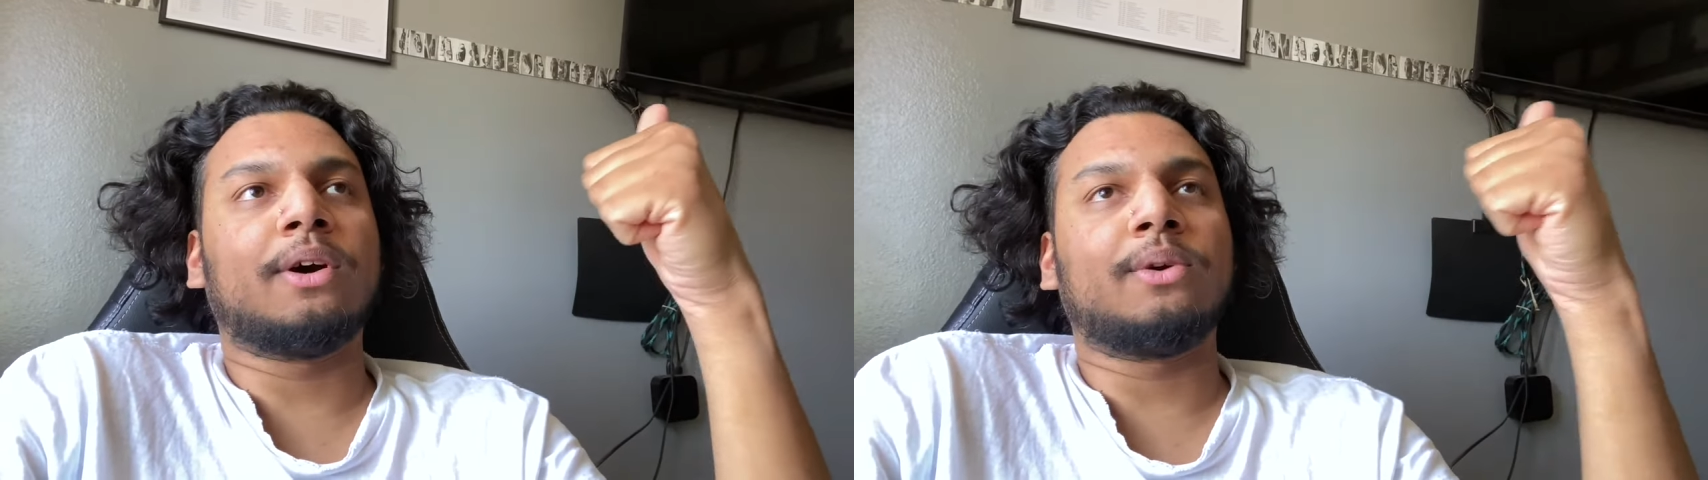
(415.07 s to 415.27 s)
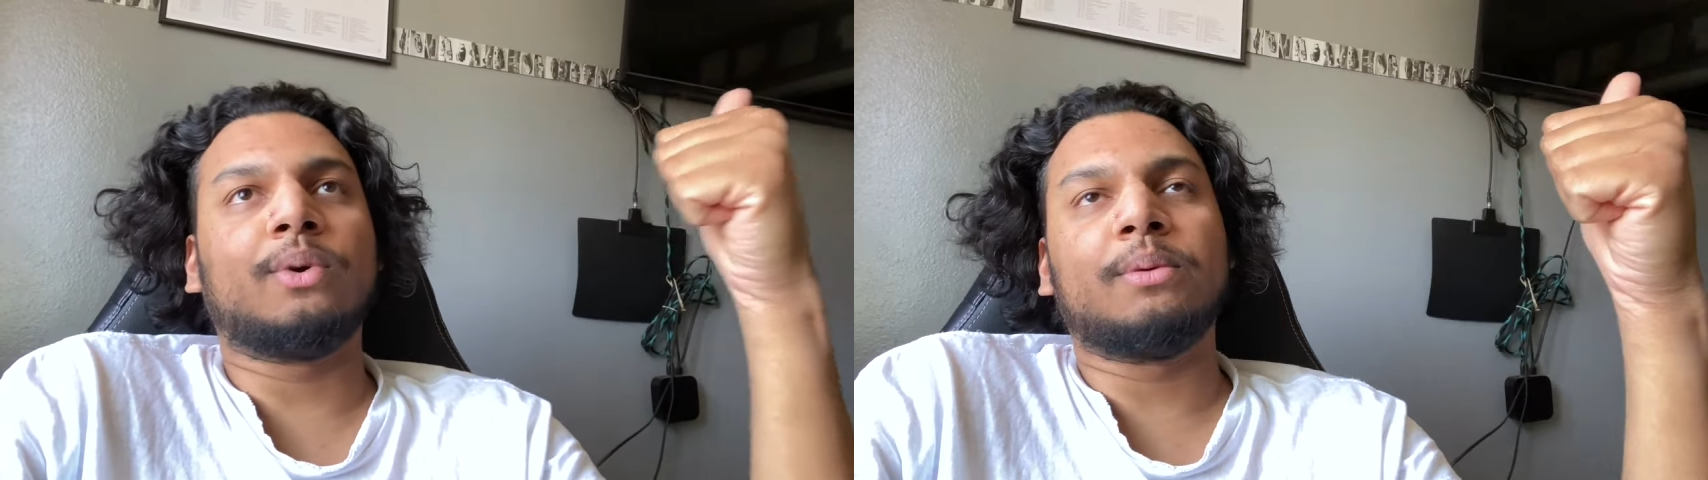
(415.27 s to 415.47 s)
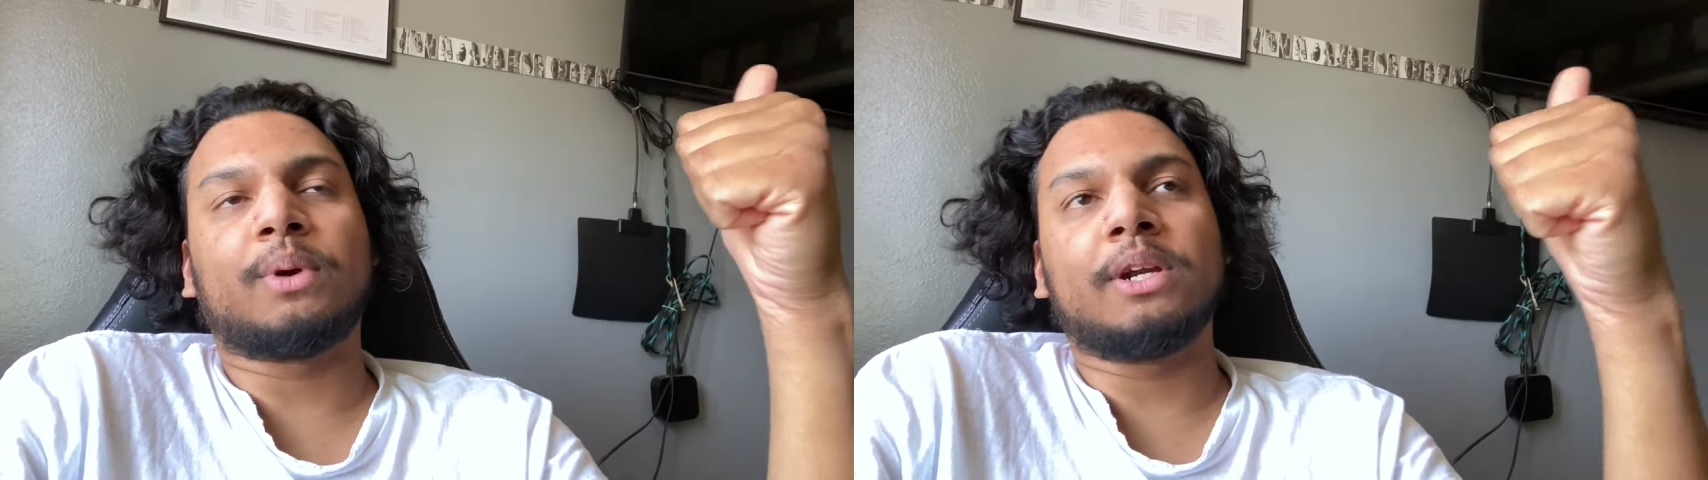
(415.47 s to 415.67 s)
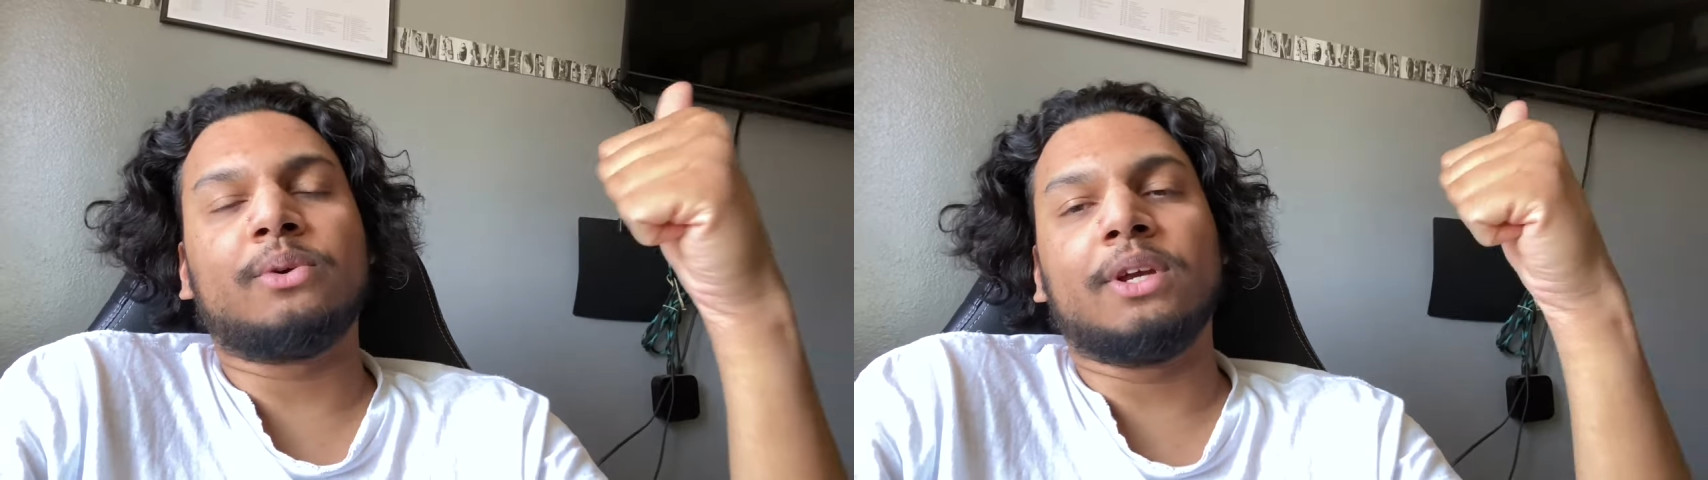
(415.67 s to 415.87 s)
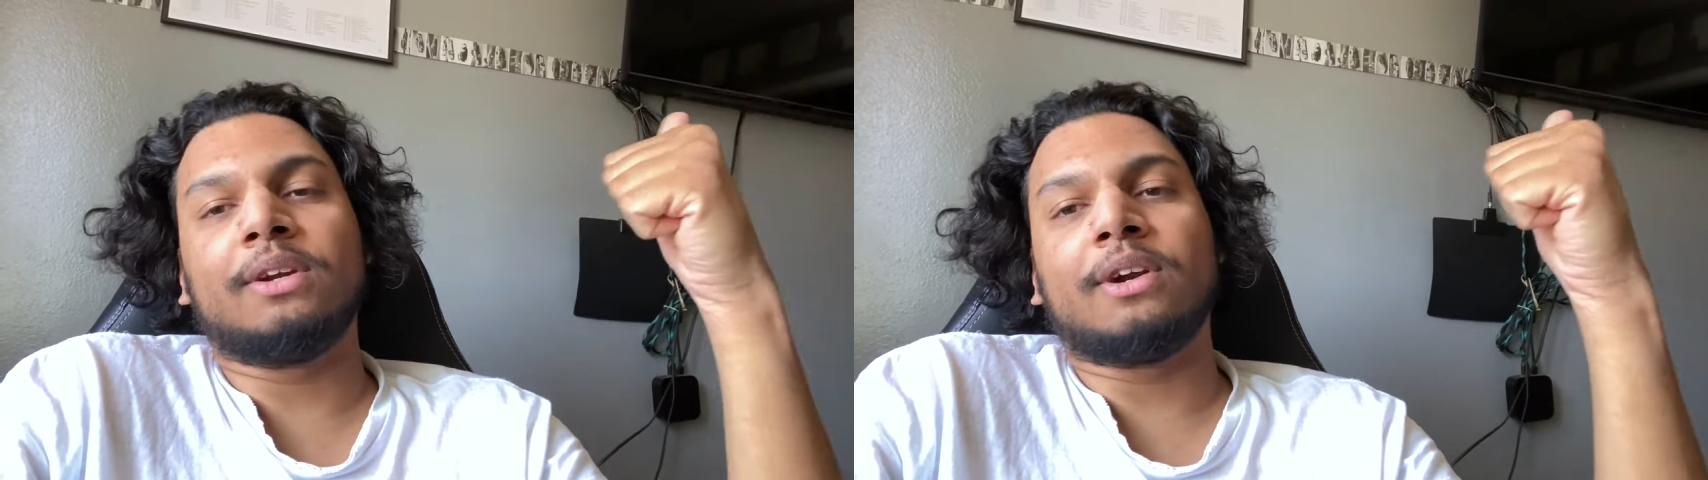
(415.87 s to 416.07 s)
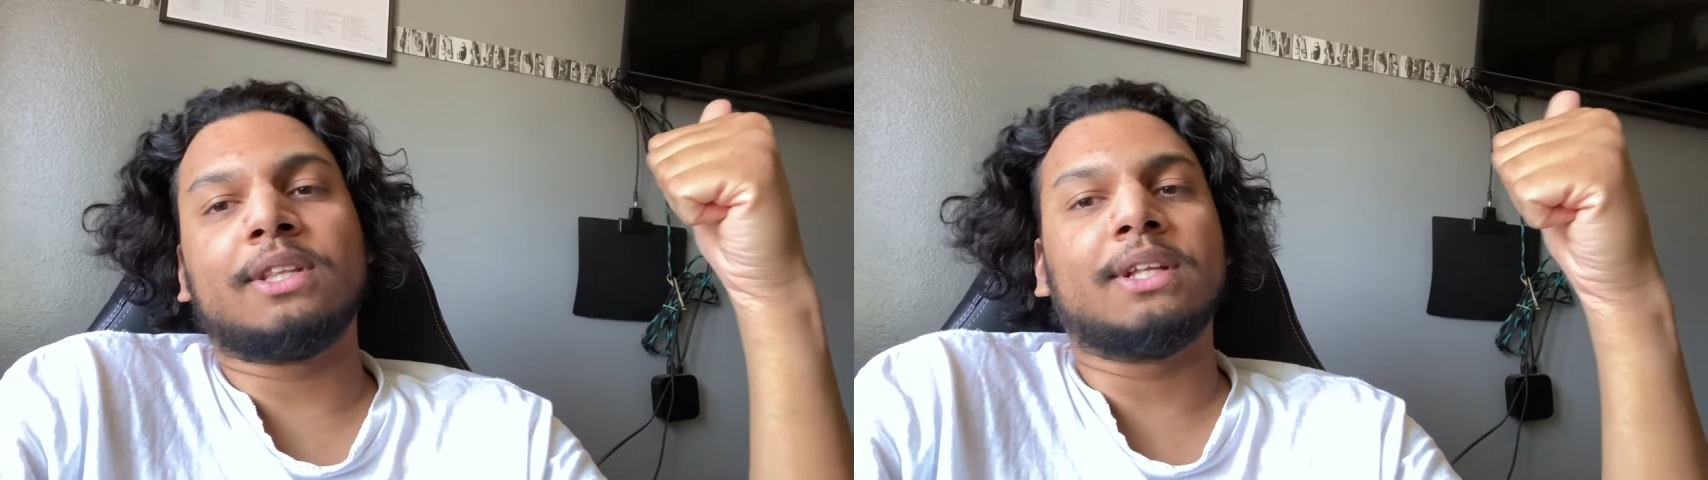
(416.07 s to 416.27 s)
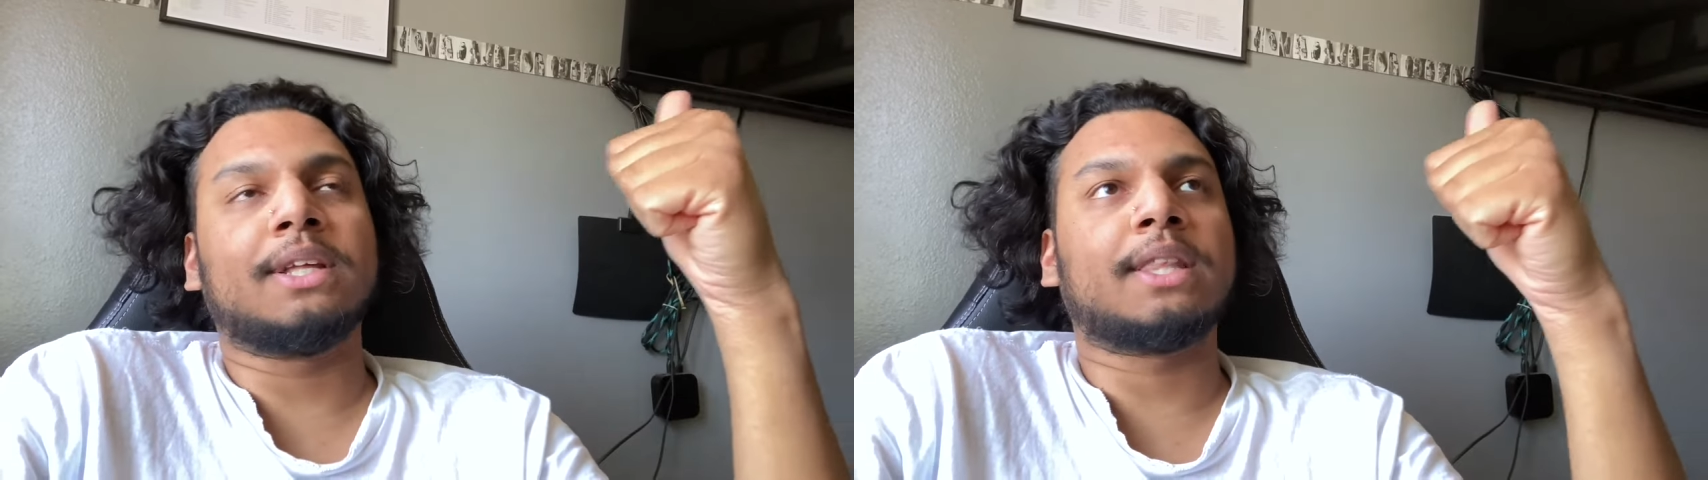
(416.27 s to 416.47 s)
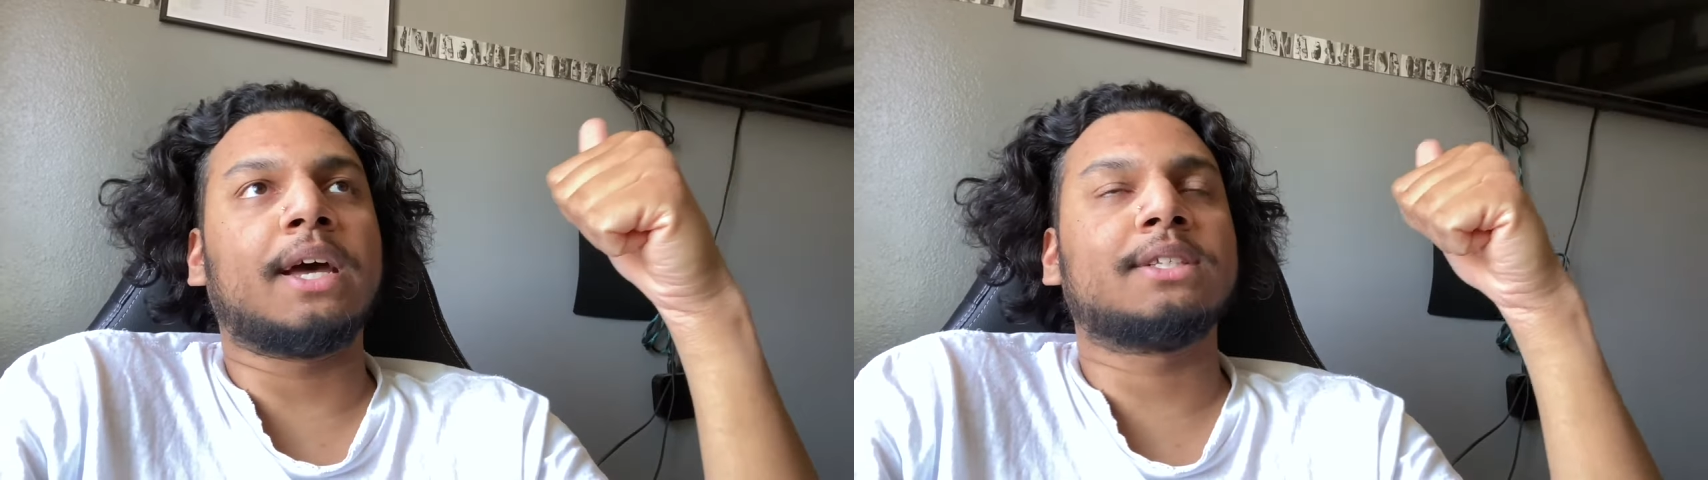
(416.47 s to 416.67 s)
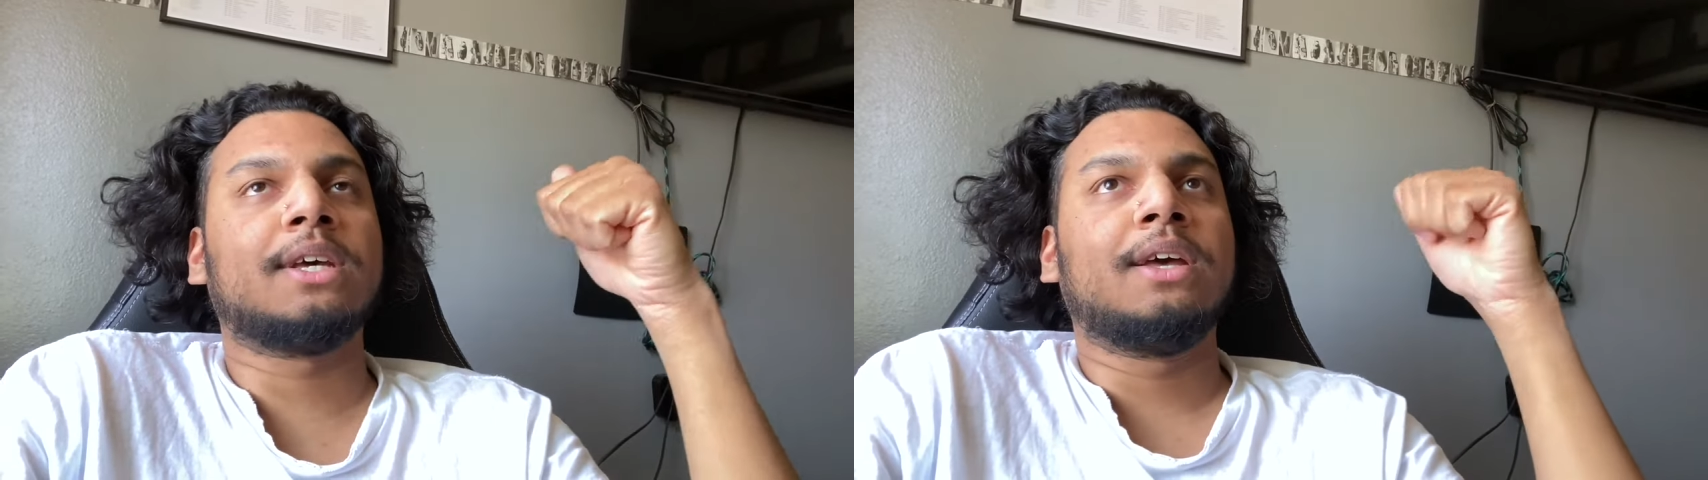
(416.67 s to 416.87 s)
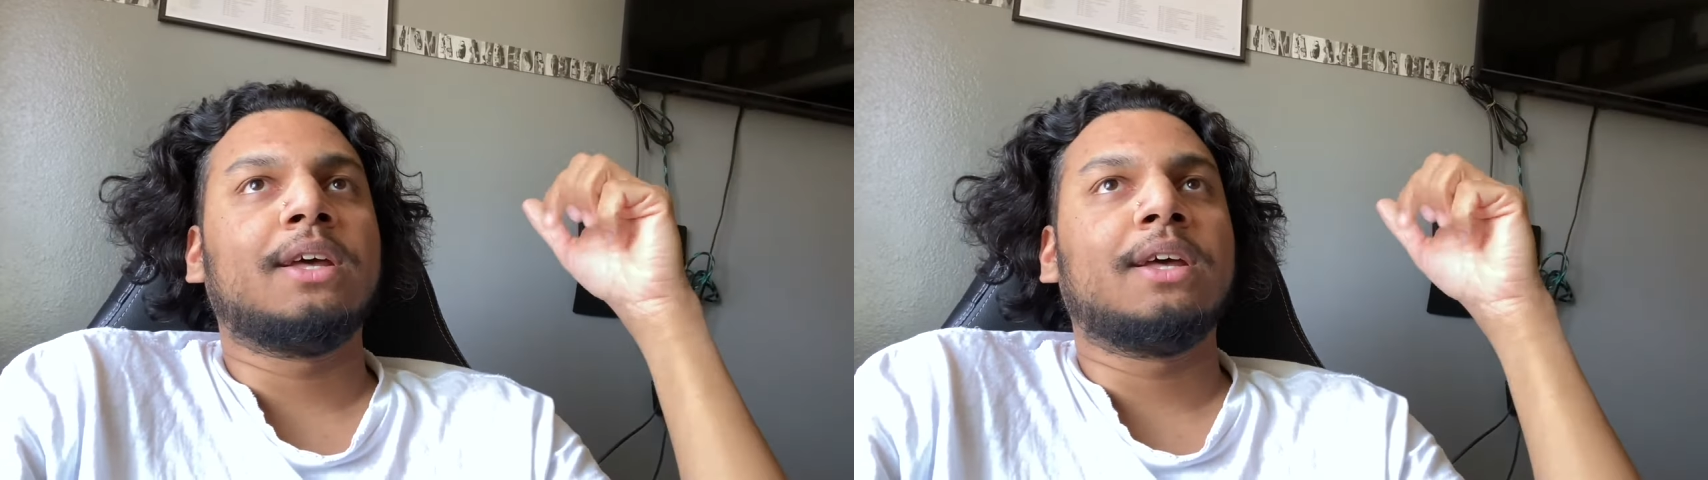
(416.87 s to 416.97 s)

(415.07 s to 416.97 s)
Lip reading: I don't want bright green or anything like that.